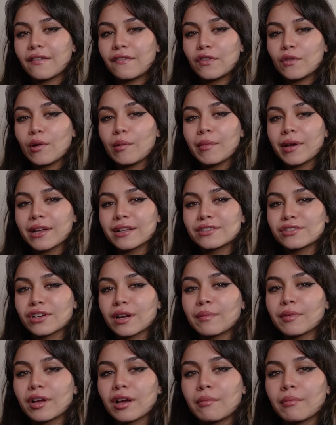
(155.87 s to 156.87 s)
if you want my
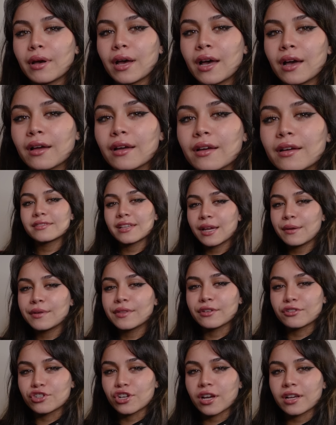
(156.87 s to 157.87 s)
Instagram to come back, say it with
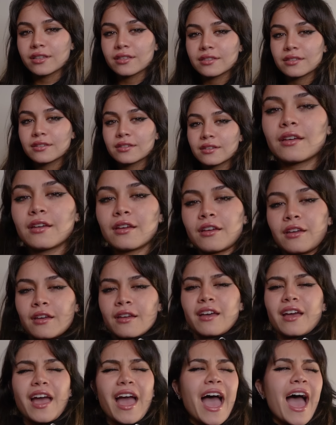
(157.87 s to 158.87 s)
your chest.
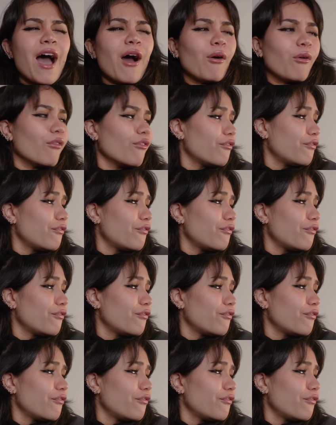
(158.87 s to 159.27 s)
Ow,